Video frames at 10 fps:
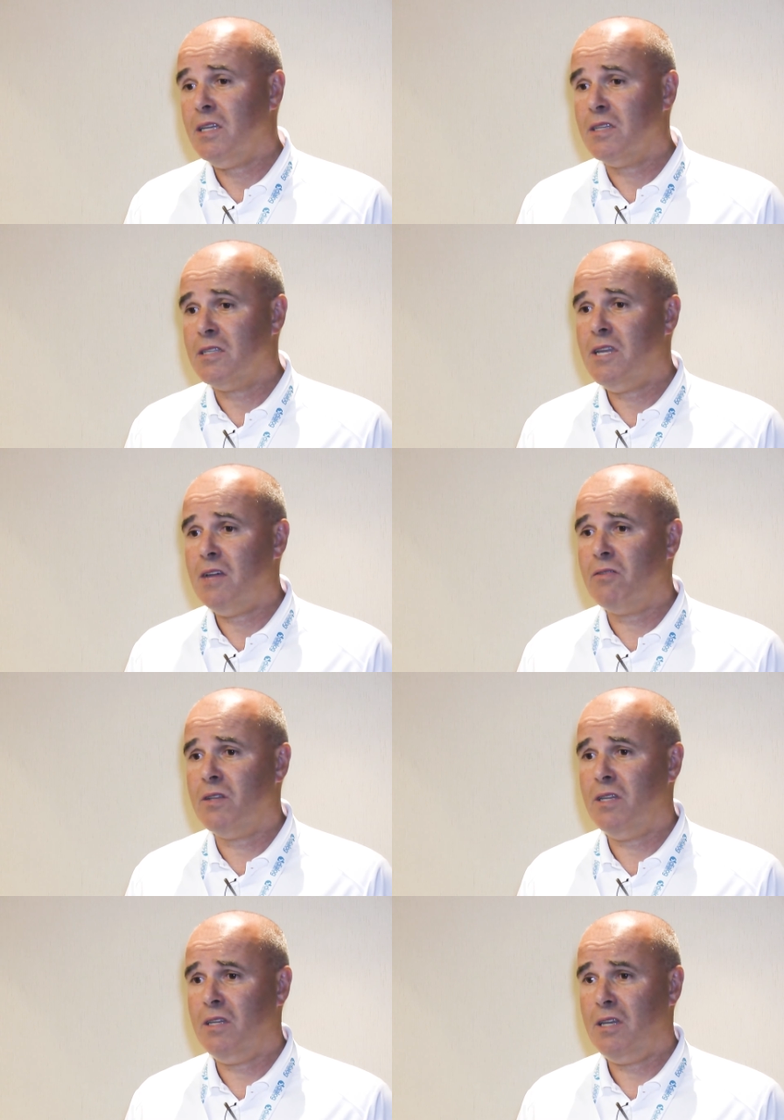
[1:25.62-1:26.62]
is
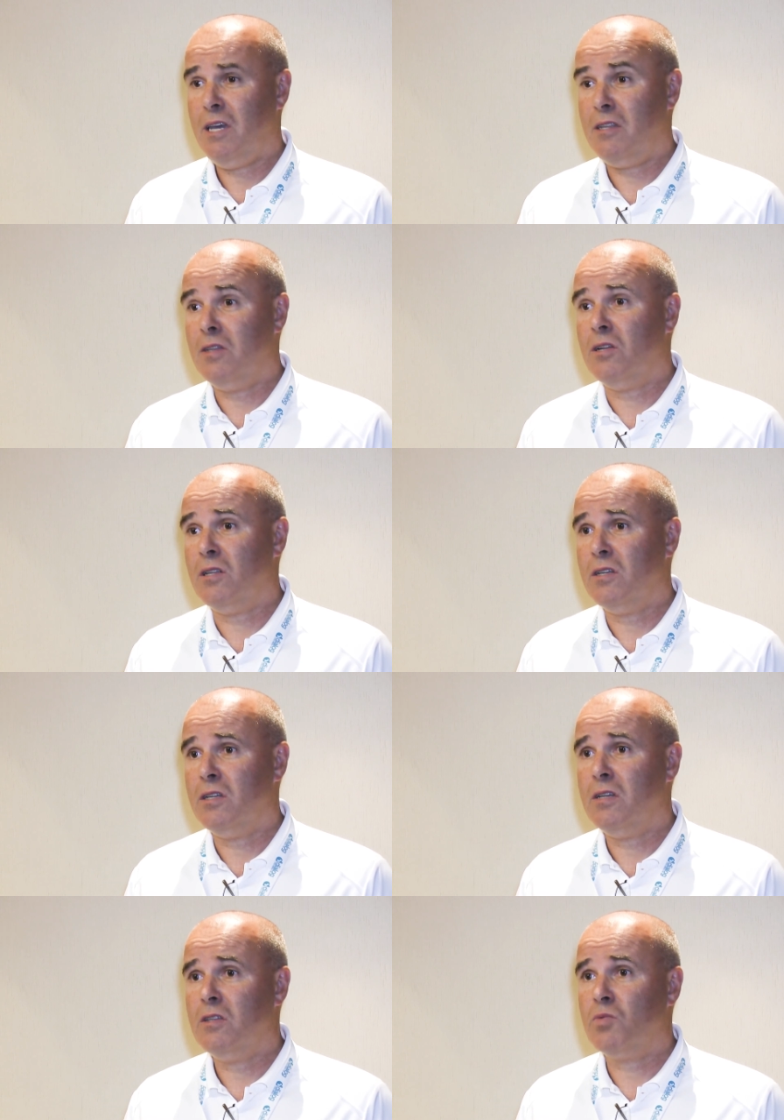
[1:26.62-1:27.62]
definitely hitting all
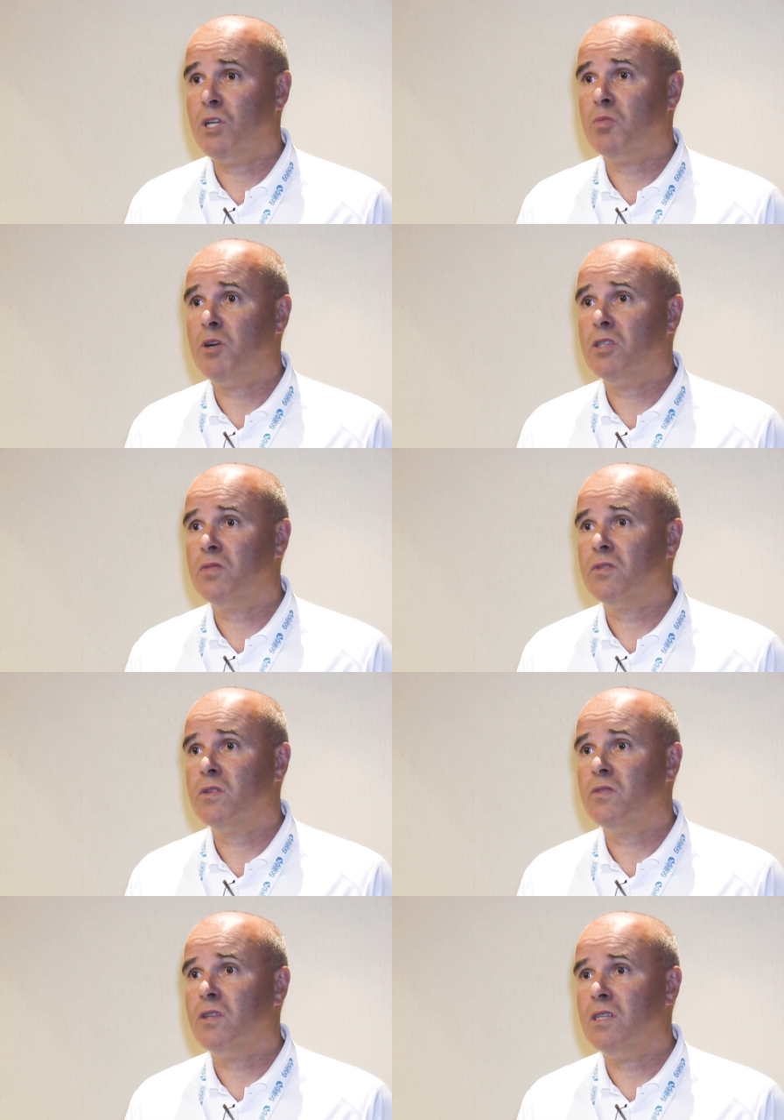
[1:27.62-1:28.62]
the sweet spots
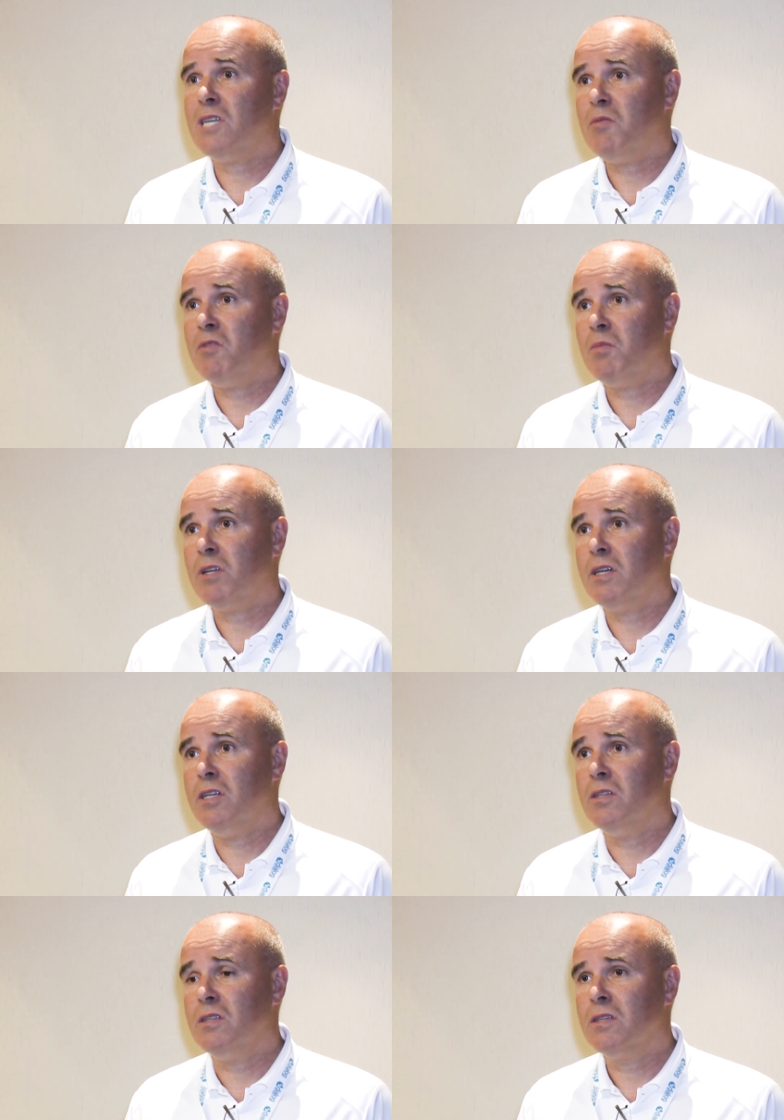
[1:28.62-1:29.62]
for, for these type of
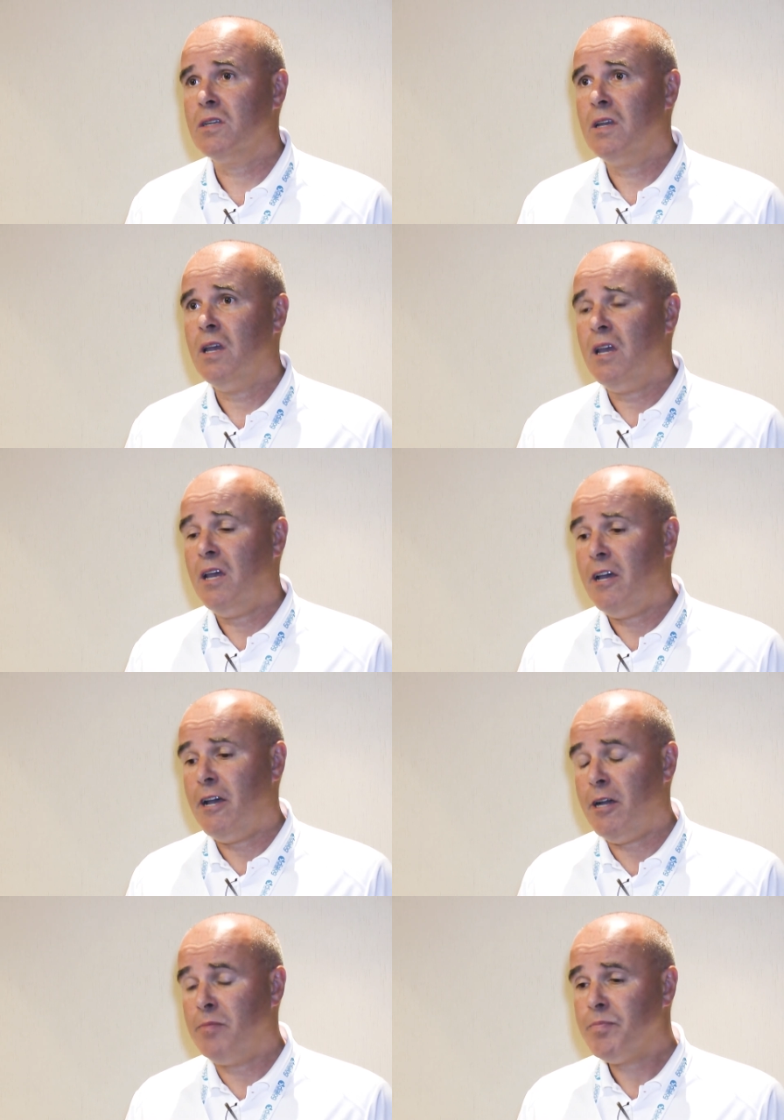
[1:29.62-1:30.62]
applications.
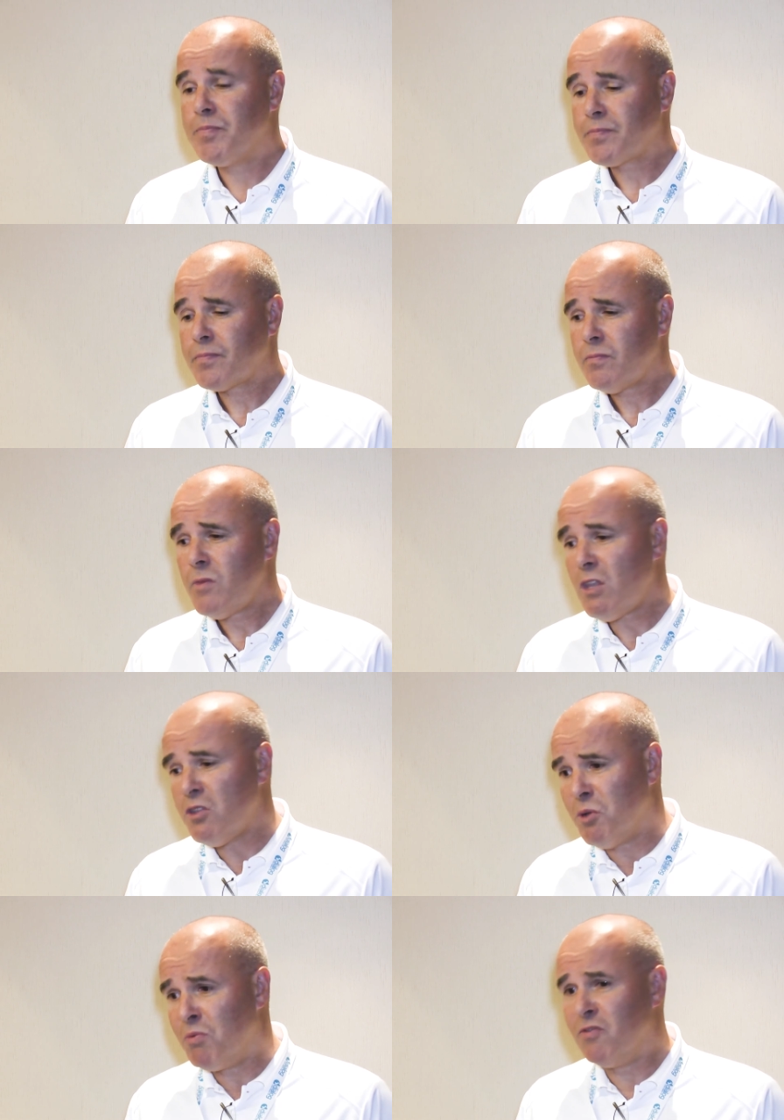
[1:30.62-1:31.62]
Um,
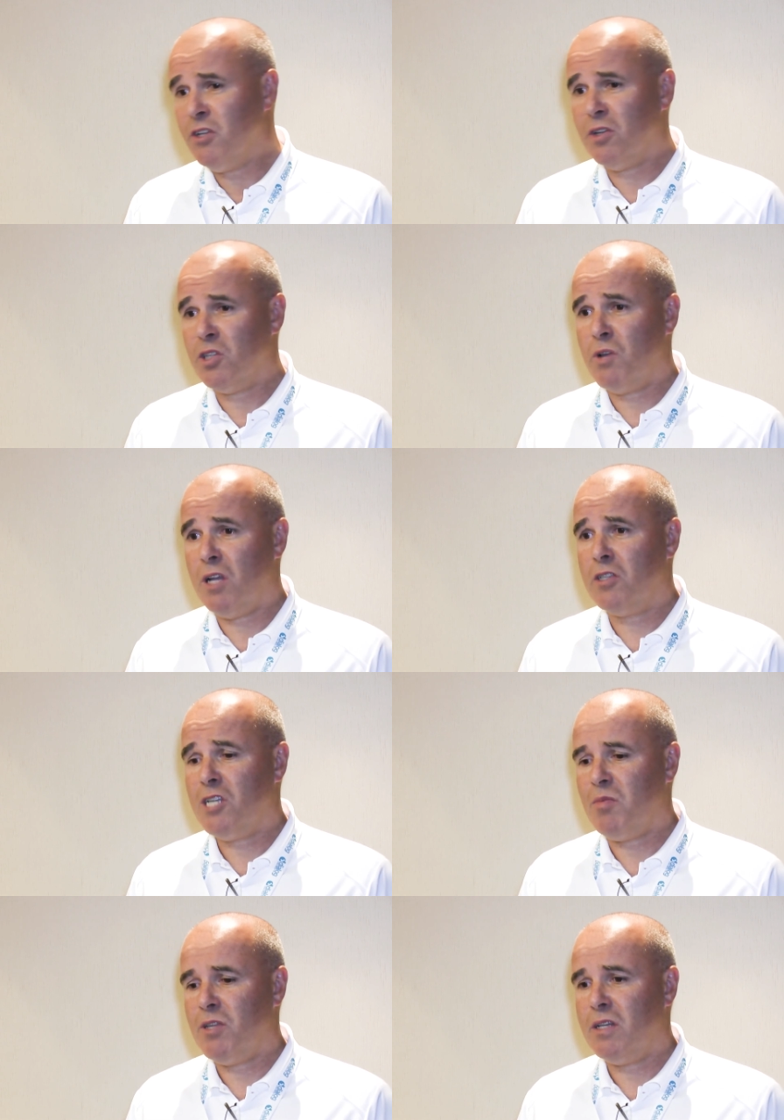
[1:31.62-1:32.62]
so what we've done as well on
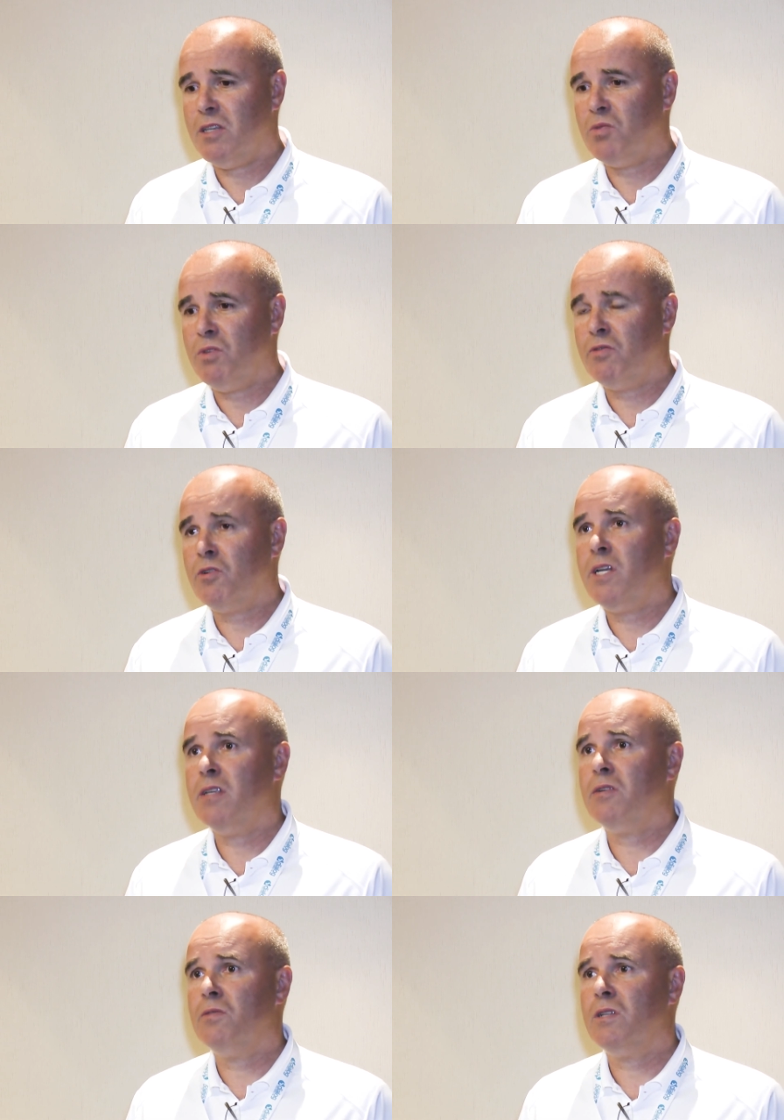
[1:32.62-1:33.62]
top of that is we've
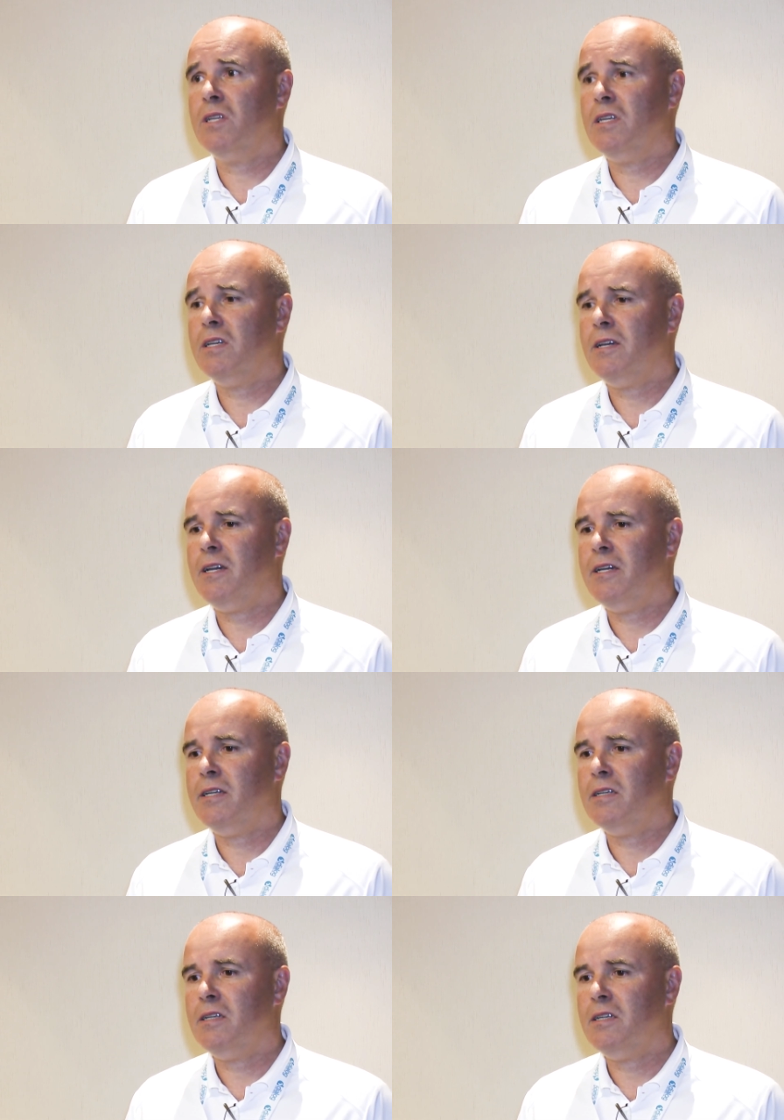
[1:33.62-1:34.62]
created a really
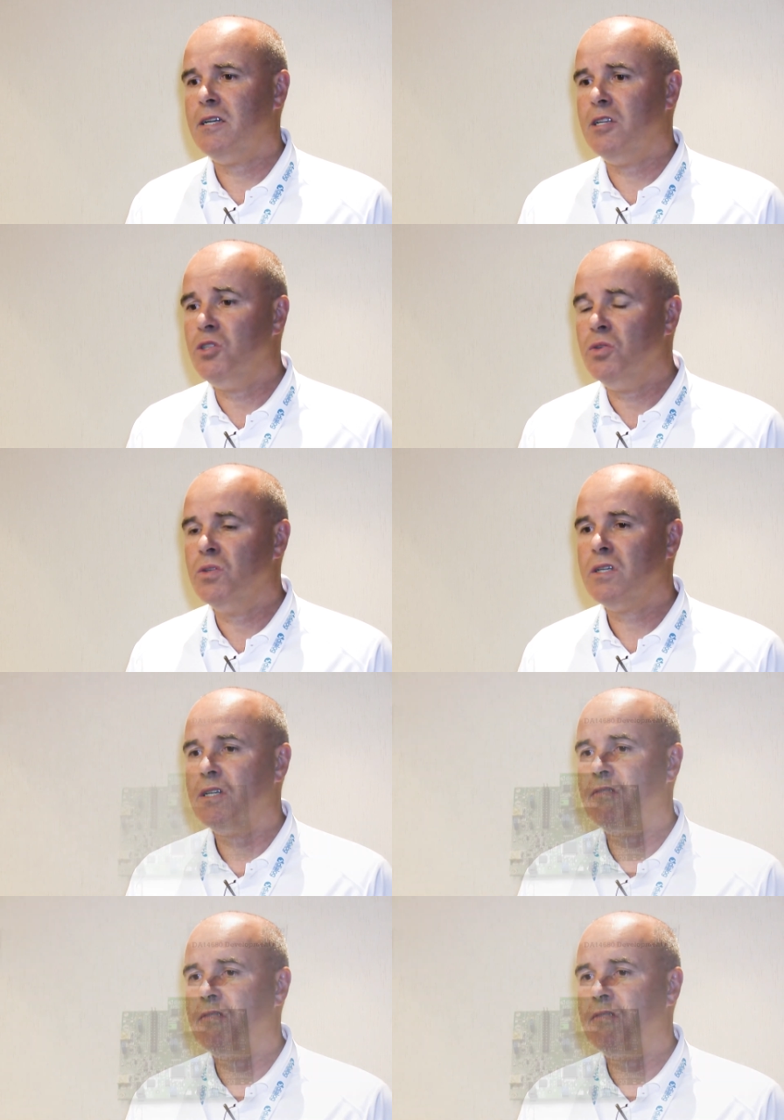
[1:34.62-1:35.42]
uh, a new uh,